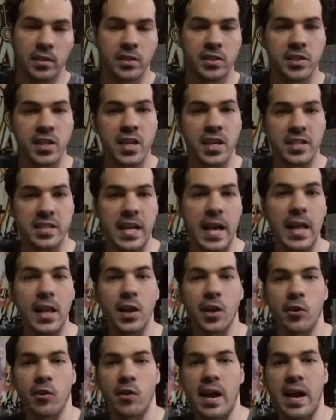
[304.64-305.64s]
sent a
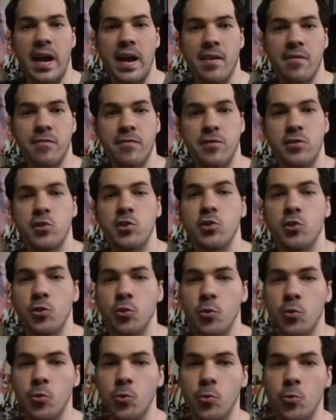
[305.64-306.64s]
telegraph
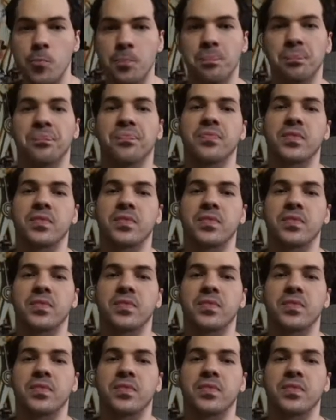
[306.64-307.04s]
to,